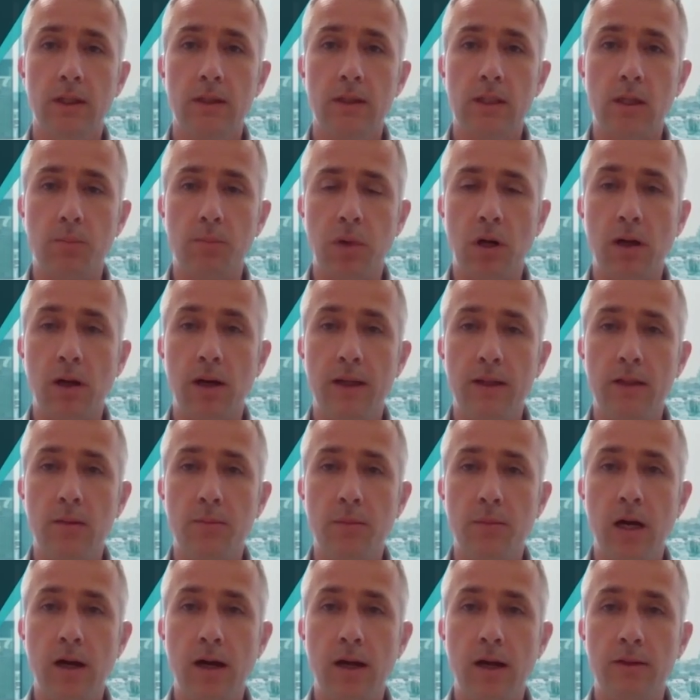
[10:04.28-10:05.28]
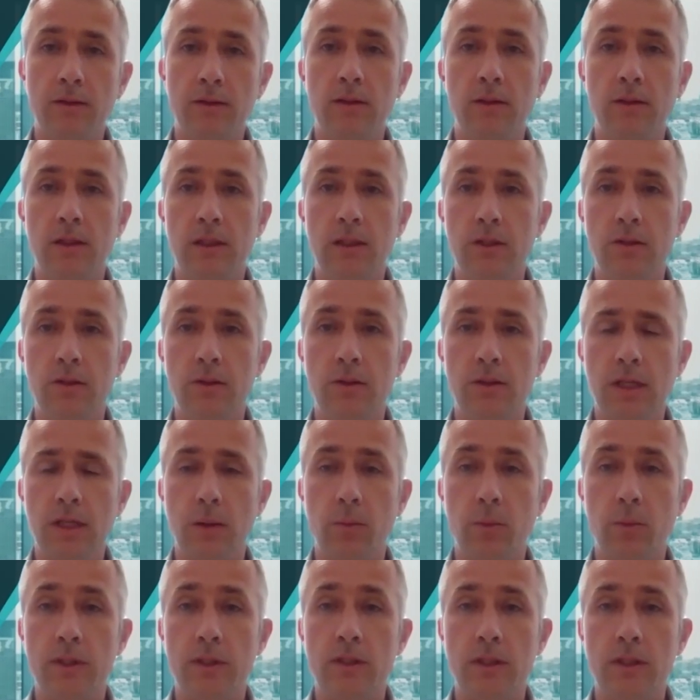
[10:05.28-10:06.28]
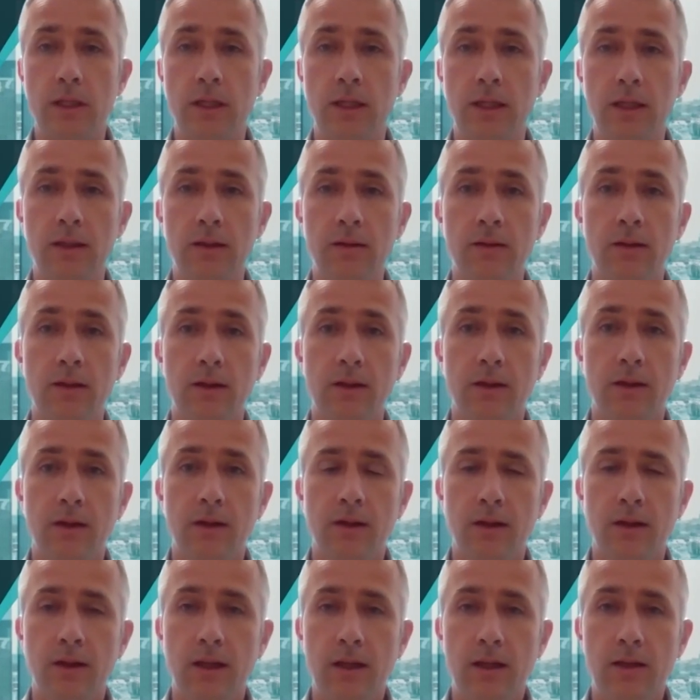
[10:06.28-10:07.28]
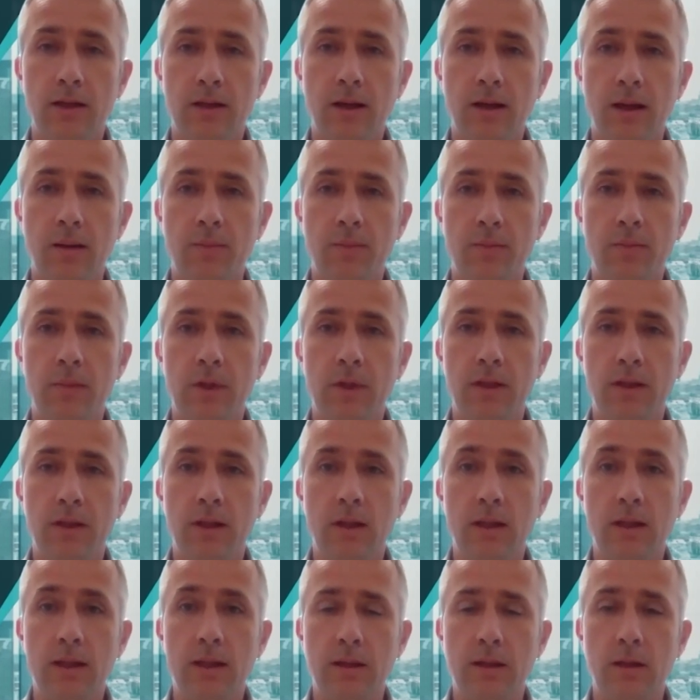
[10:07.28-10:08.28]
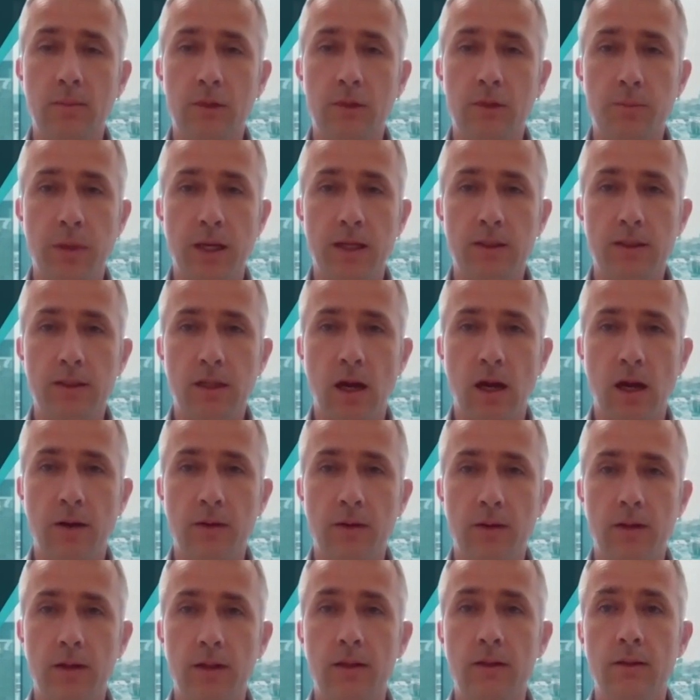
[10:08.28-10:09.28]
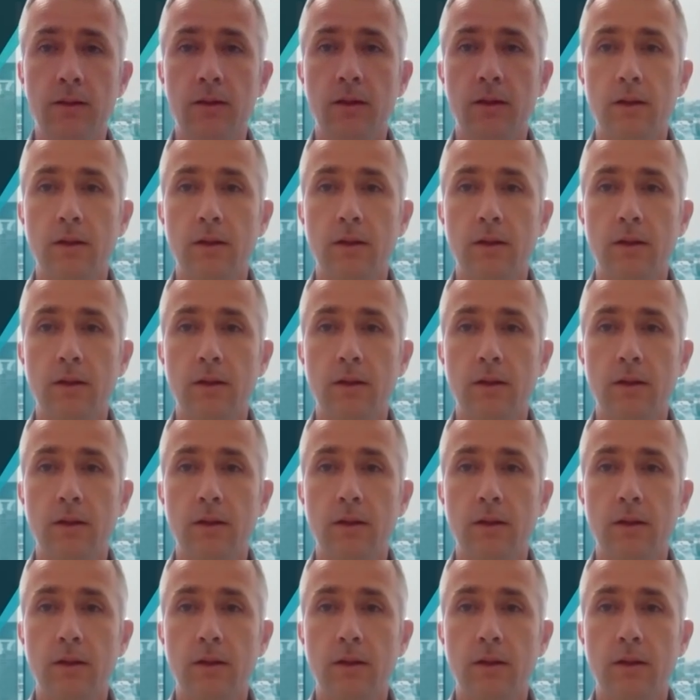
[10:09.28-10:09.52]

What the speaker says: supply demand issues that we're seeing in the lithium space currently.